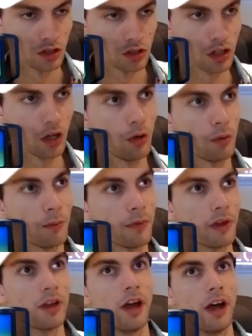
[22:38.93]
So
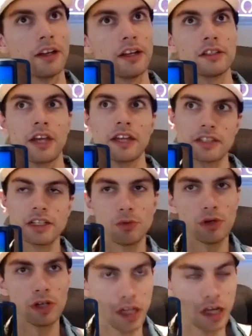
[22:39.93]
I guess has
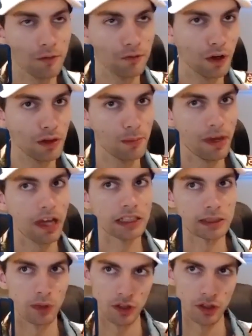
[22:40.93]
anyone come from the
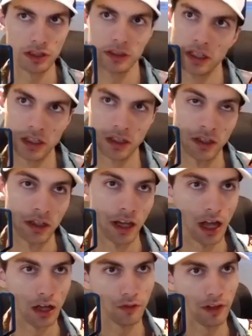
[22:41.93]
basketball league and
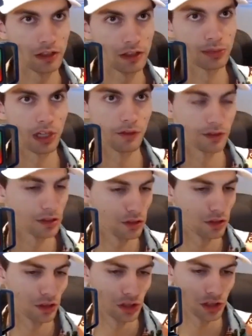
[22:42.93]
elevated themselves
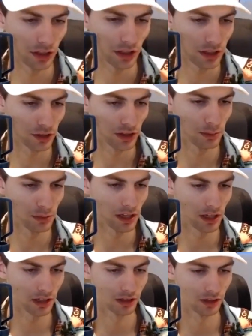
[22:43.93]
into the G League or the
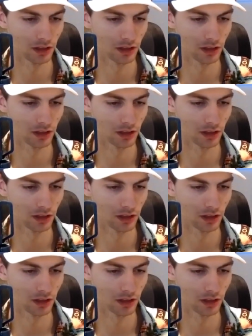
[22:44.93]
NBA?